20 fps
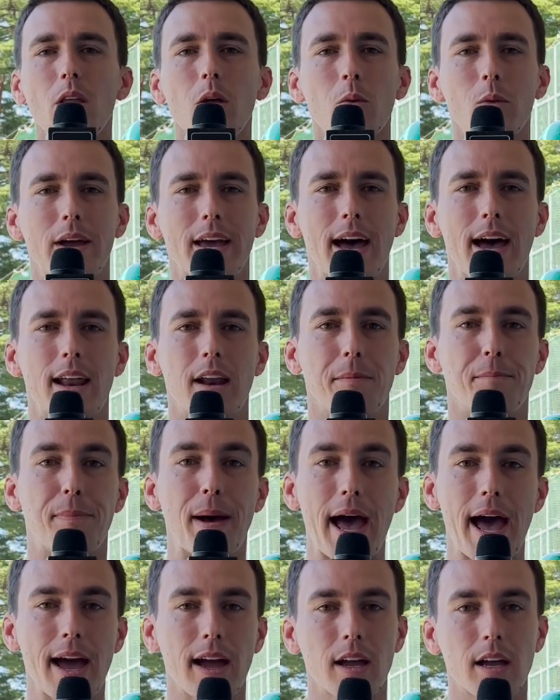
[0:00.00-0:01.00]
We had a
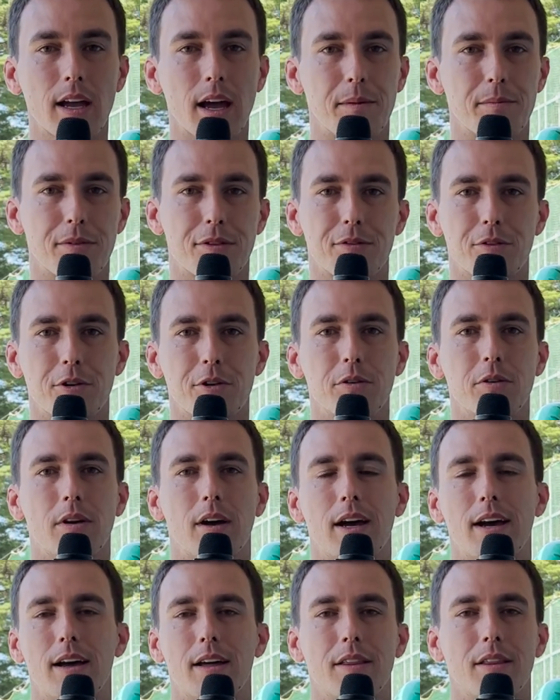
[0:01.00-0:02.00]
bag come through.
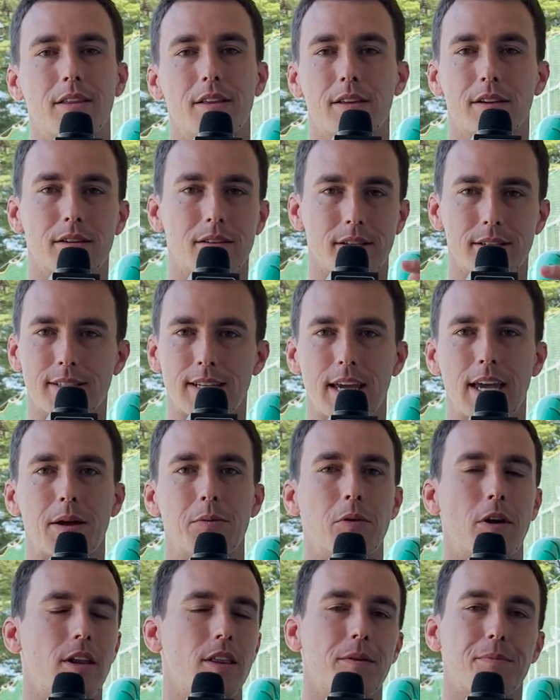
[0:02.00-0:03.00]
The
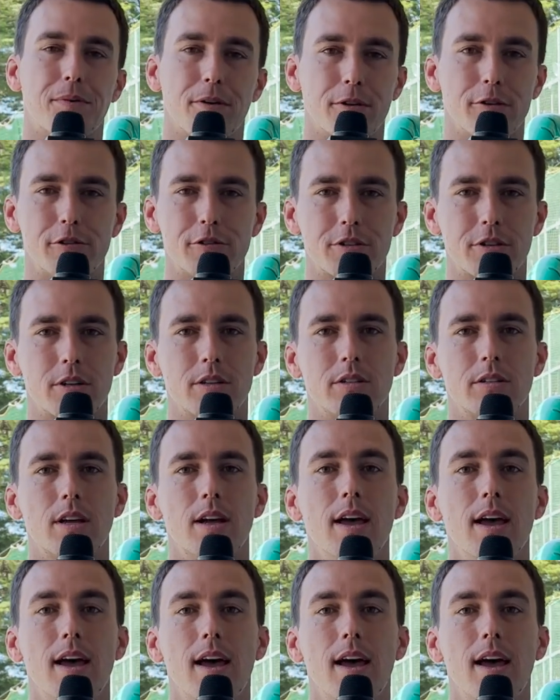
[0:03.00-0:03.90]
team, one of the producers,